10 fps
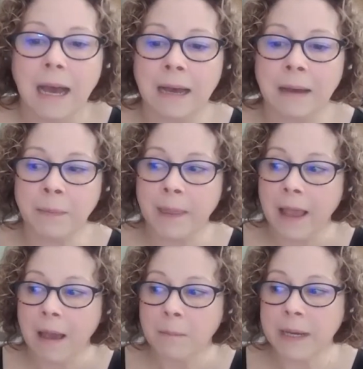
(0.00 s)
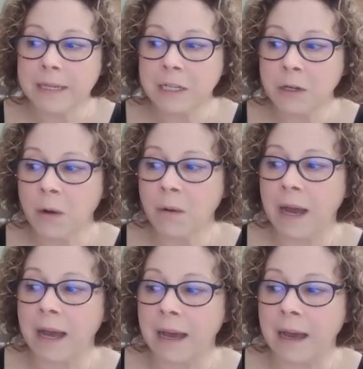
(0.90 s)
But
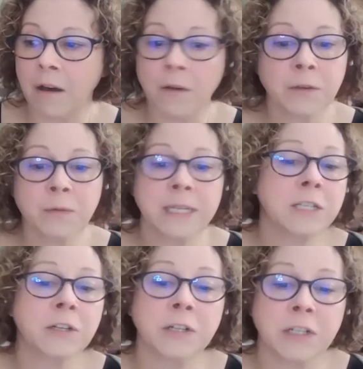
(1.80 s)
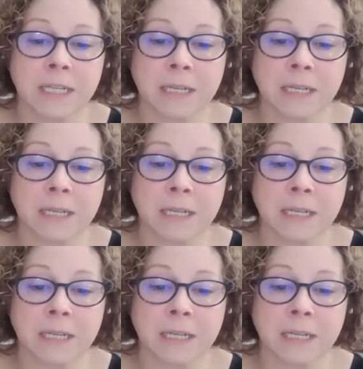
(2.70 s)
all the research